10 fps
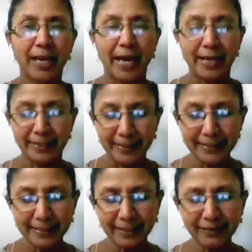And
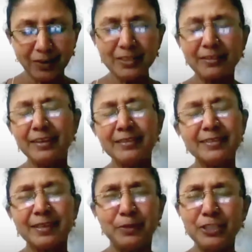these are not things
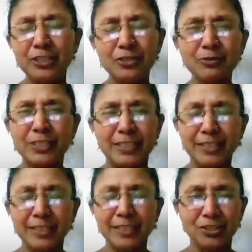that preschools
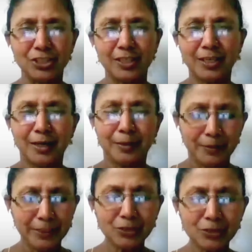teach.
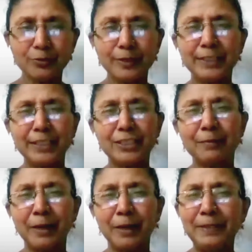Preschools will teach them
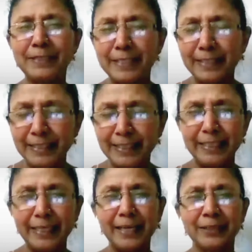
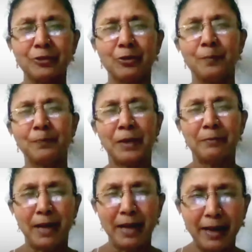ABCD and, you know,
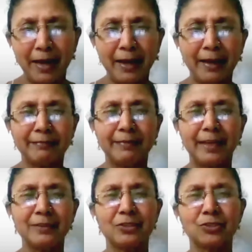math
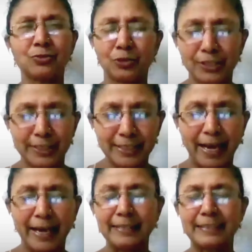and social
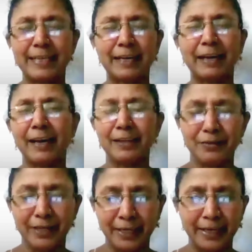science and
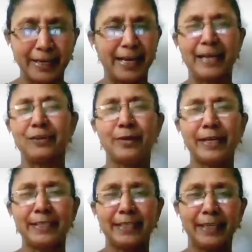coloring and
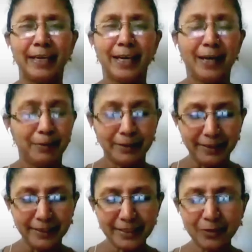handwriting. But
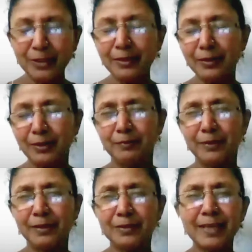these are only
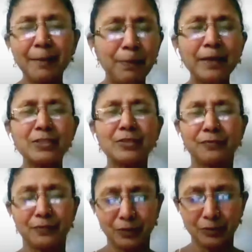some parts
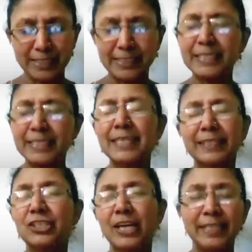of the skills that a
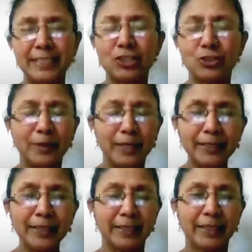child needs to be
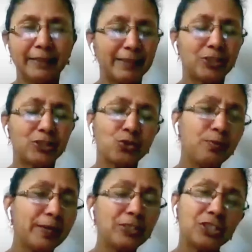learning. There's so
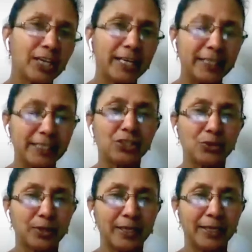much a child needs
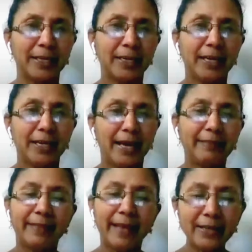to learn,
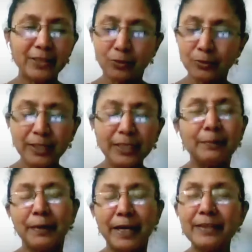and that only a
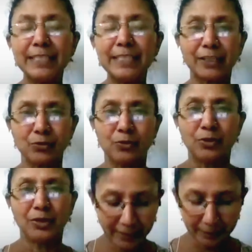parent can
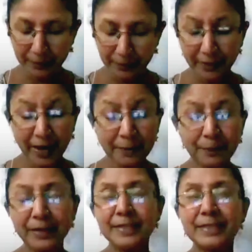do.
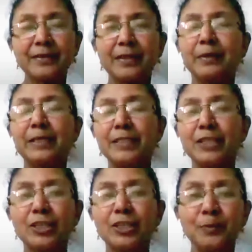Grandparents are an
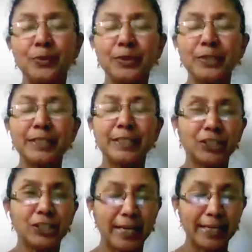amazing component in
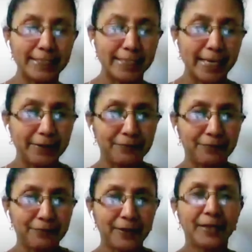the child's life.